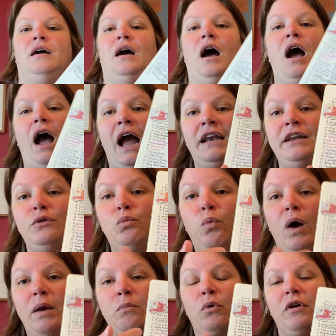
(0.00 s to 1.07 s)
I need
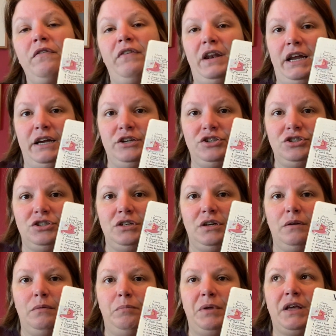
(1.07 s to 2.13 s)
one more finish
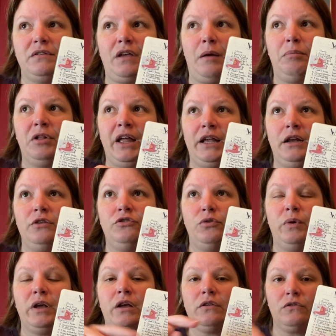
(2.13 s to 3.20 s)
because I plan on
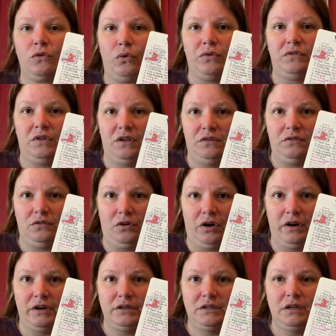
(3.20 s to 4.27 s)
doing a solstice
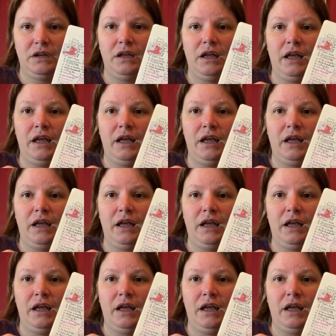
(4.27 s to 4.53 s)
start.